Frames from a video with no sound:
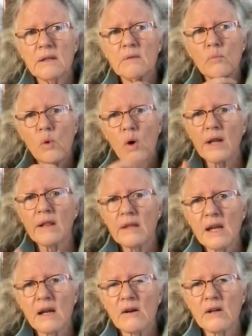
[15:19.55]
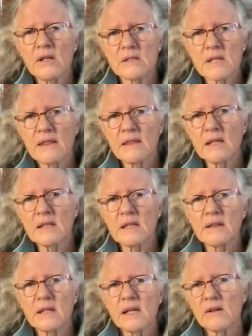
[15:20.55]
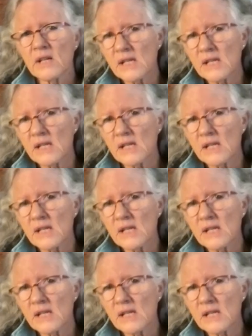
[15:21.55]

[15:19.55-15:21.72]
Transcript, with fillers: one of the areas I think that there